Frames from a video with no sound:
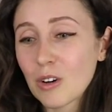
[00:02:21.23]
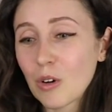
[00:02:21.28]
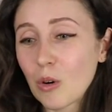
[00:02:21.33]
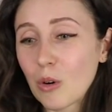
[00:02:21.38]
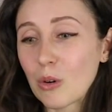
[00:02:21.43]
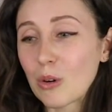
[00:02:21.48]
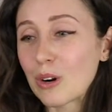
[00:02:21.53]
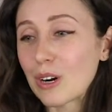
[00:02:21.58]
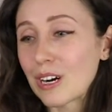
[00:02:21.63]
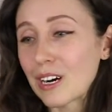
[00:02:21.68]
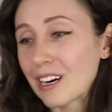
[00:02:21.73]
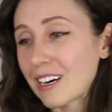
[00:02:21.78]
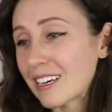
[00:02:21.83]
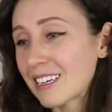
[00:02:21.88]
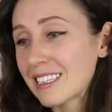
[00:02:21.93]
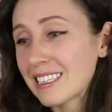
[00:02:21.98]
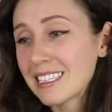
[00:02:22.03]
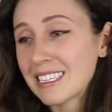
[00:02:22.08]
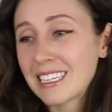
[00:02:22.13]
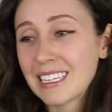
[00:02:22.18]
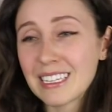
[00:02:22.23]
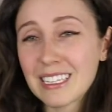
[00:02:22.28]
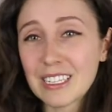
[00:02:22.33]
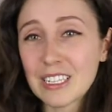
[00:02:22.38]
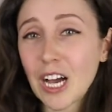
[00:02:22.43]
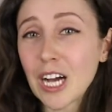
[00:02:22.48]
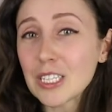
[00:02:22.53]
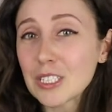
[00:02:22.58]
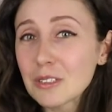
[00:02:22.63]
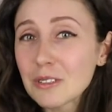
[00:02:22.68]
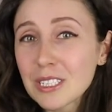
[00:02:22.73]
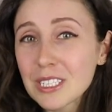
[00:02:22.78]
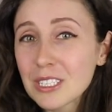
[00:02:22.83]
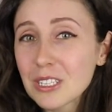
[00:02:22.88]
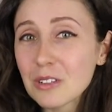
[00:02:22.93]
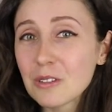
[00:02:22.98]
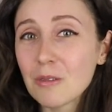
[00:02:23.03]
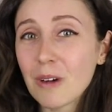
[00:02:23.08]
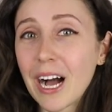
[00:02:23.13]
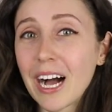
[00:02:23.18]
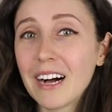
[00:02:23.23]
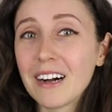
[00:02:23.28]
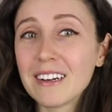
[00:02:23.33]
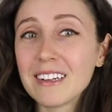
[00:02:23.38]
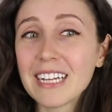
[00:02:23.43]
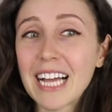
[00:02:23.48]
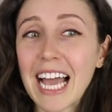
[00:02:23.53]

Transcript: or not doing too well,